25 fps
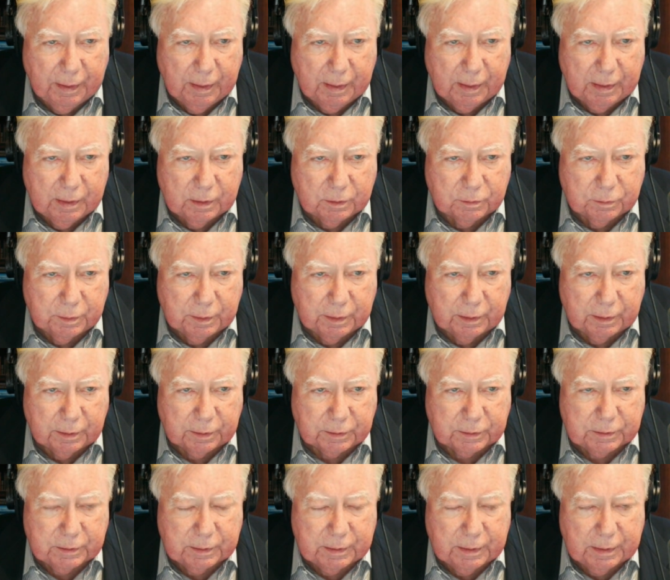and Israel
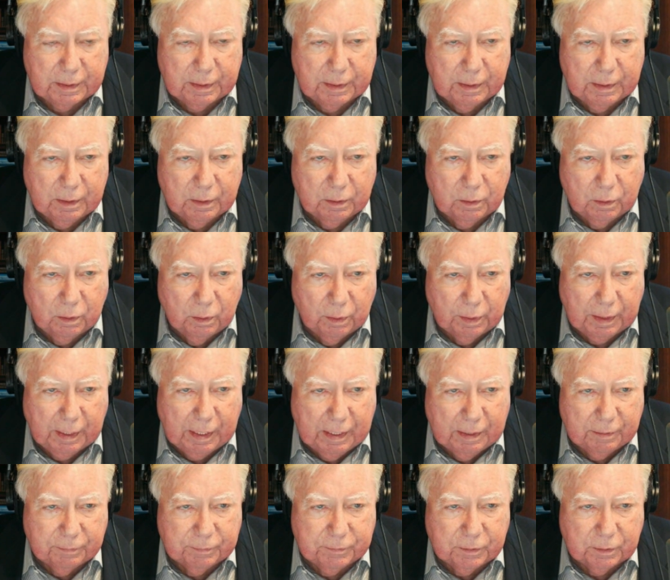is going
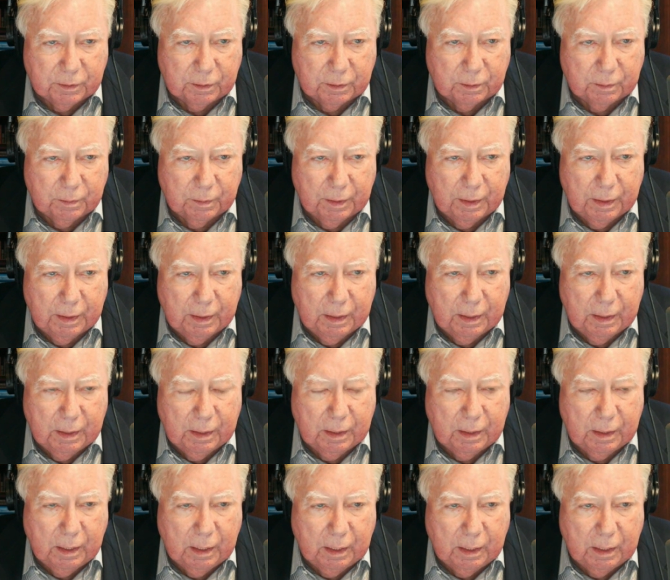after
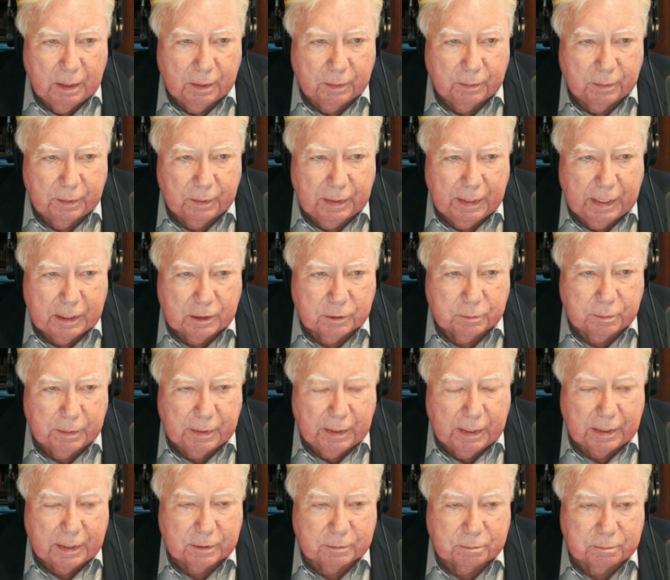
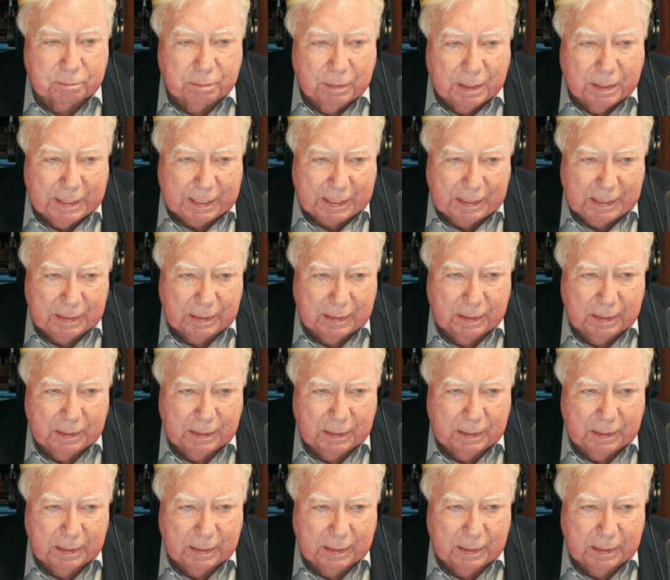Hezbollah's money,